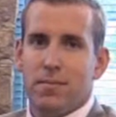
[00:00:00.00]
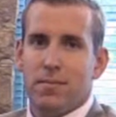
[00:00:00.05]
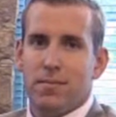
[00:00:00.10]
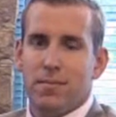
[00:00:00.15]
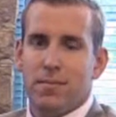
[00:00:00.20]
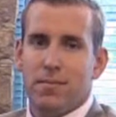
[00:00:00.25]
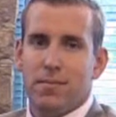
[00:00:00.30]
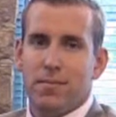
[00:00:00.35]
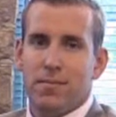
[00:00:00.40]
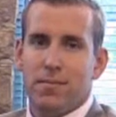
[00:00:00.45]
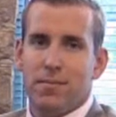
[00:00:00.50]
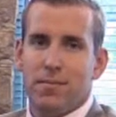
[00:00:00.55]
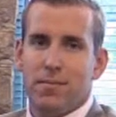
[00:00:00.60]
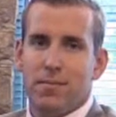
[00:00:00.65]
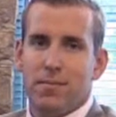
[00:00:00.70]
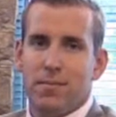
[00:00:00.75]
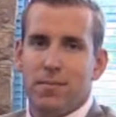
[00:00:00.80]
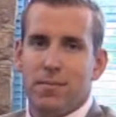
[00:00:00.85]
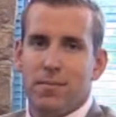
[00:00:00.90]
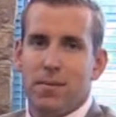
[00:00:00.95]

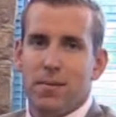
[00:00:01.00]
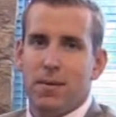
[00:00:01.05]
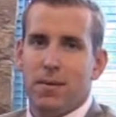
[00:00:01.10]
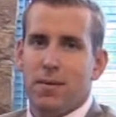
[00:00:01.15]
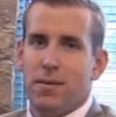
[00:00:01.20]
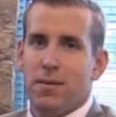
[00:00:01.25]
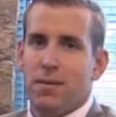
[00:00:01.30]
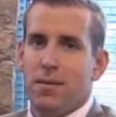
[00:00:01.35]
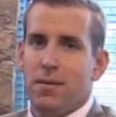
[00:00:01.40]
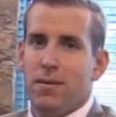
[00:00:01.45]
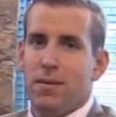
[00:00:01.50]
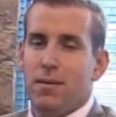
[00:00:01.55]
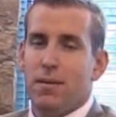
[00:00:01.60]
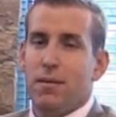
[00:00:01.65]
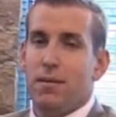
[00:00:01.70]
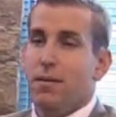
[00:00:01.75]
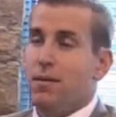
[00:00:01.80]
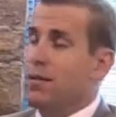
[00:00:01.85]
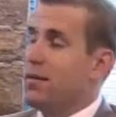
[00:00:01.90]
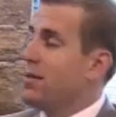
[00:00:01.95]

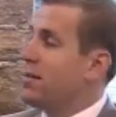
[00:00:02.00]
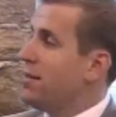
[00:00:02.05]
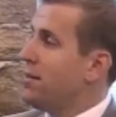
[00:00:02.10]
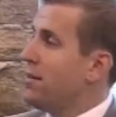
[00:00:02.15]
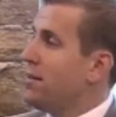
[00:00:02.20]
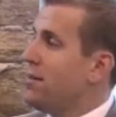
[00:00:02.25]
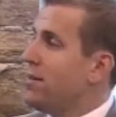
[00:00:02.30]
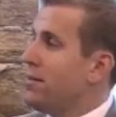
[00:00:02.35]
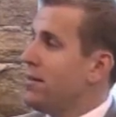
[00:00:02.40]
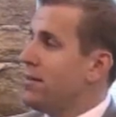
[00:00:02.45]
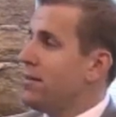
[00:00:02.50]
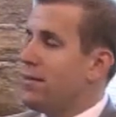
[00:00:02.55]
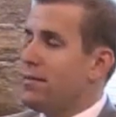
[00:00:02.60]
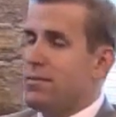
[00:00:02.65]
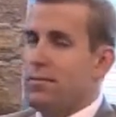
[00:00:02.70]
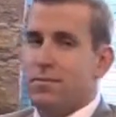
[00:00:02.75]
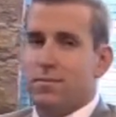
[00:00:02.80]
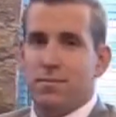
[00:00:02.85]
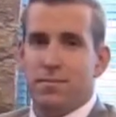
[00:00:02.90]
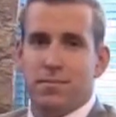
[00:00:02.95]

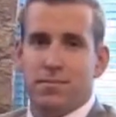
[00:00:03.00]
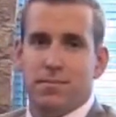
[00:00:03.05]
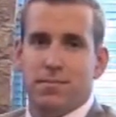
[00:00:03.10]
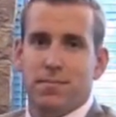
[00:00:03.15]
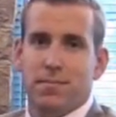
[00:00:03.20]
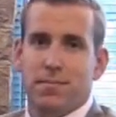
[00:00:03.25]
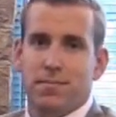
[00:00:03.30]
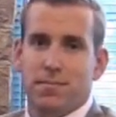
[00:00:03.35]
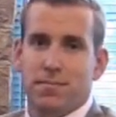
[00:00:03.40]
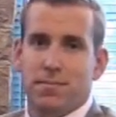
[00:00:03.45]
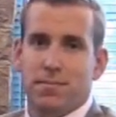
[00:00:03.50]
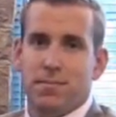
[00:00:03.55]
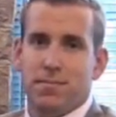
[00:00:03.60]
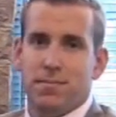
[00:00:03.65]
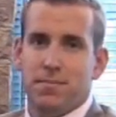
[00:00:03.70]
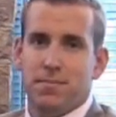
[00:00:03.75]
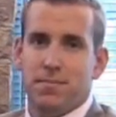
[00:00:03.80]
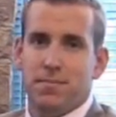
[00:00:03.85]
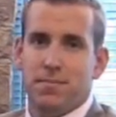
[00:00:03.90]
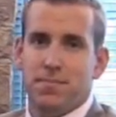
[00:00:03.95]

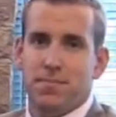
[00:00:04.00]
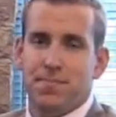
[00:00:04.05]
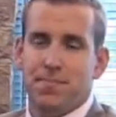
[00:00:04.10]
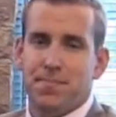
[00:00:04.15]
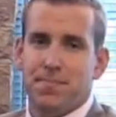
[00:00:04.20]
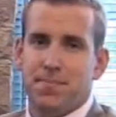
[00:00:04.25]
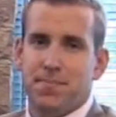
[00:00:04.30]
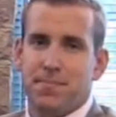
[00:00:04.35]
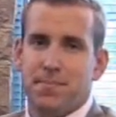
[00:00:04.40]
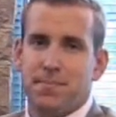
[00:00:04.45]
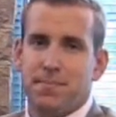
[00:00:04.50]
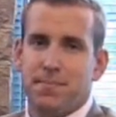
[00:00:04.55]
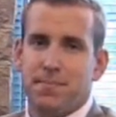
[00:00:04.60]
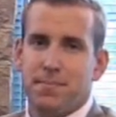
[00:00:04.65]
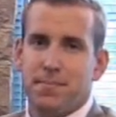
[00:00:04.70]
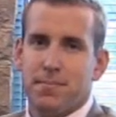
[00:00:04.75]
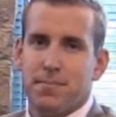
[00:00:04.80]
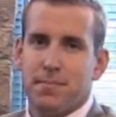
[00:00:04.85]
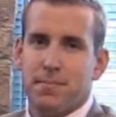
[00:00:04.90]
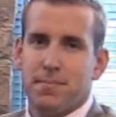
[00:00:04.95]

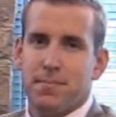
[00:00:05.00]
No words are spoken by the person on screen.